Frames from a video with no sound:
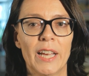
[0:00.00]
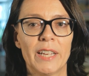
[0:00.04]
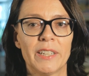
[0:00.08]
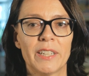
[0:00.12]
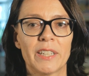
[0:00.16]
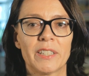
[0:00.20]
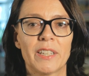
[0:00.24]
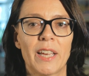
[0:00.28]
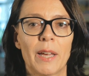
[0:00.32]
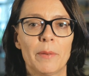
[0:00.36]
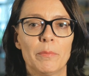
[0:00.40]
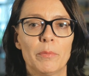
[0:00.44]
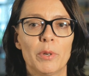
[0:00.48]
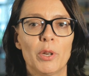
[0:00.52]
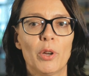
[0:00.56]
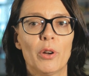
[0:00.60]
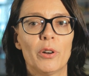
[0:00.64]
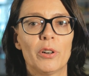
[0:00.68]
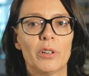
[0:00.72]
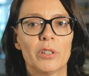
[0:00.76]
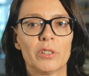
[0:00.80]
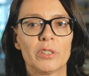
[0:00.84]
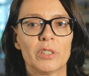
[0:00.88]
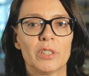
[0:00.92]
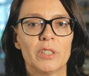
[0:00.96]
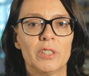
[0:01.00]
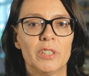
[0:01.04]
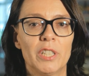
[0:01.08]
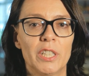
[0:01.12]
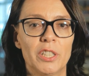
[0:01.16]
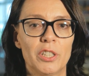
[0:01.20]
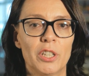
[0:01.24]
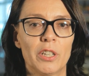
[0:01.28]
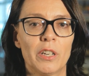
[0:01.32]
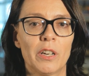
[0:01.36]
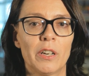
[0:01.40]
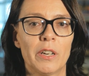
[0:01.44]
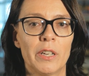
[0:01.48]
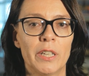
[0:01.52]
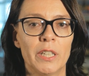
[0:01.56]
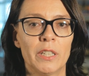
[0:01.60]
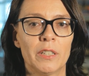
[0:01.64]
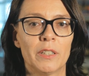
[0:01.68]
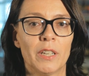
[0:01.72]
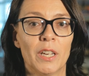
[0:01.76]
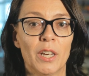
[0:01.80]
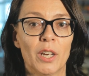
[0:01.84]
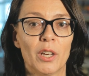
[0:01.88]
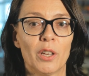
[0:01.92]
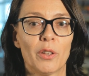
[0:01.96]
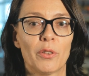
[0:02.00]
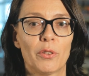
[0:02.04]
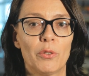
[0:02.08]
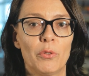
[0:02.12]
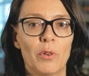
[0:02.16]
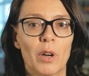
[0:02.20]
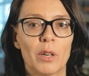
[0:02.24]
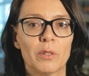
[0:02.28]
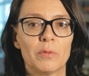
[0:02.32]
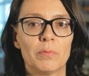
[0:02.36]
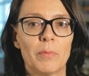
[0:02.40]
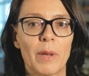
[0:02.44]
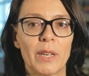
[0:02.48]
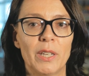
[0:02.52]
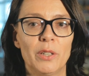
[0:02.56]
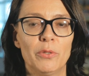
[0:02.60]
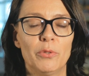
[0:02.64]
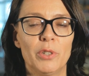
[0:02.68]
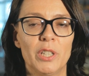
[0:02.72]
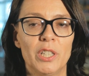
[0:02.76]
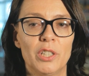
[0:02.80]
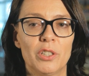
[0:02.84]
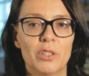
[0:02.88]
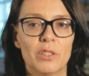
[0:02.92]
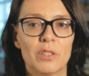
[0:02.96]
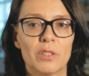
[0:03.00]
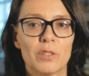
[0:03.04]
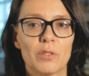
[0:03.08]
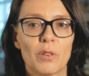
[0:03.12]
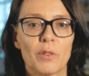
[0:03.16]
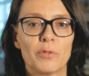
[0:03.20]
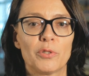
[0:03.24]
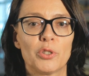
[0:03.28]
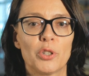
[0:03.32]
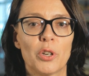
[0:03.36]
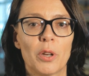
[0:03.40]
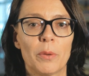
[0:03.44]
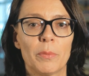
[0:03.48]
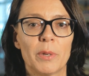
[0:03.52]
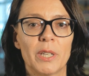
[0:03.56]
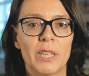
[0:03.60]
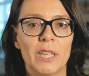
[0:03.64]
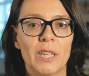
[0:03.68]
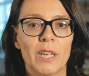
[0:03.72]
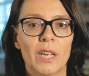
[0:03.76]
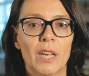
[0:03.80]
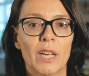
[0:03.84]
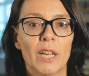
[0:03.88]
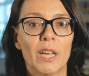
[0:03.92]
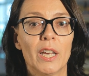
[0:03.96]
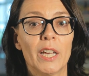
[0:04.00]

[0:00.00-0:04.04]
that can be heard digitally throughout many regions of Germany,